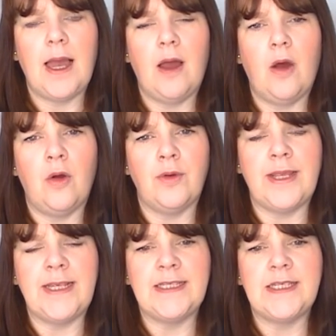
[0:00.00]
on
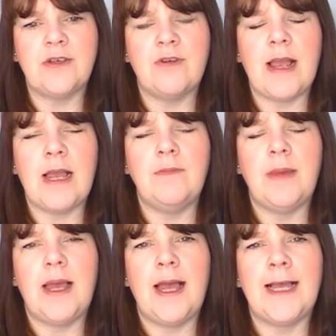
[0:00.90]

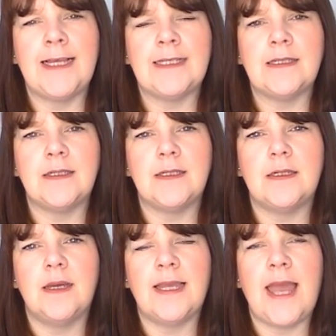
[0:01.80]
Instagram, and
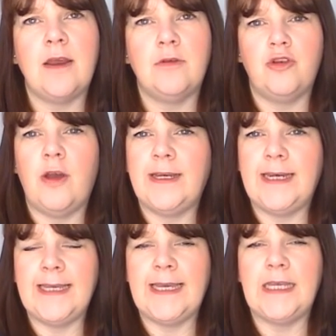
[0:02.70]
again I'll try and
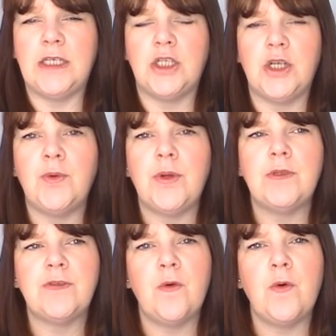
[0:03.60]
link it in show
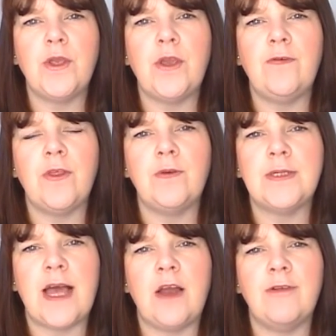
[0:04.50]
notes for you for those
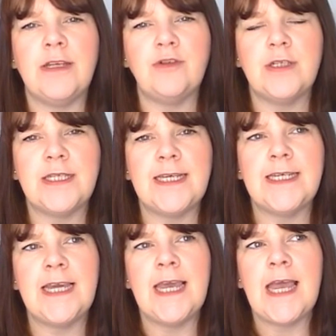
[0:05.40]
that are
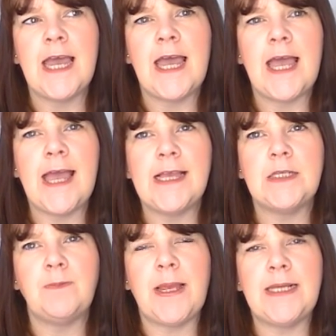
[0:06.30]
interested.
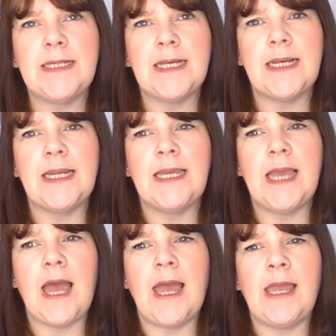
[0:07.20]
It's basically
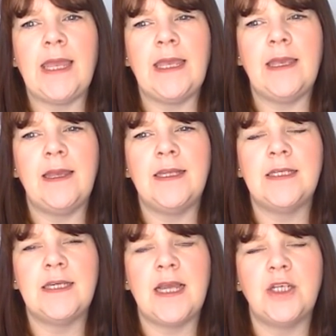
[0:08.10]
a
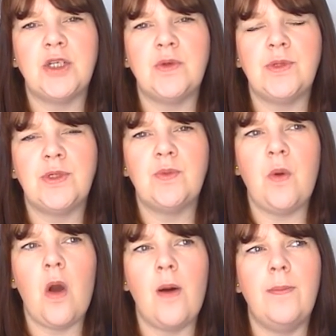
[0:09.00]
international
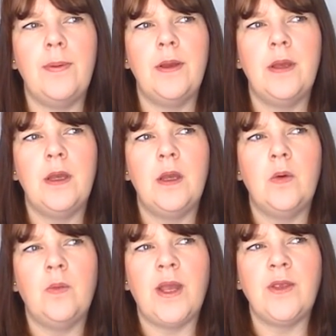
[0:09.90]
swap
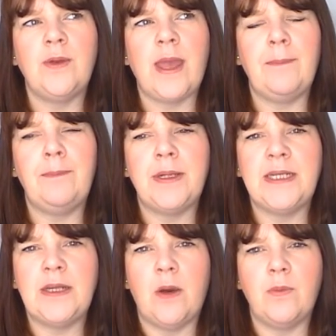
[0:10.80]
where you get
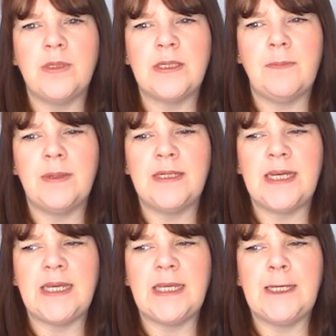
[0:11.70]
buddied up with
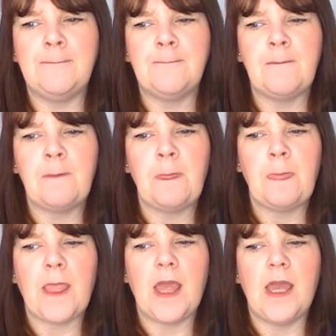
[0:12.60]
somebody
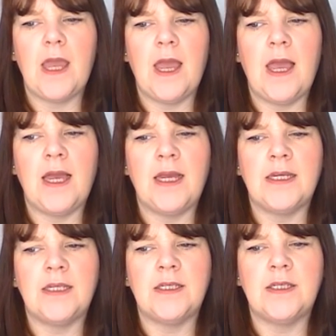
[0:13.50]

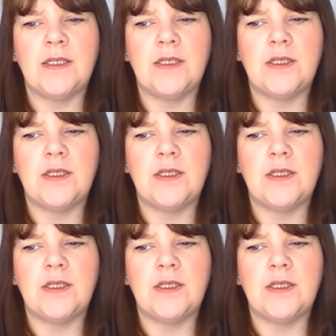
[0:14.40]
and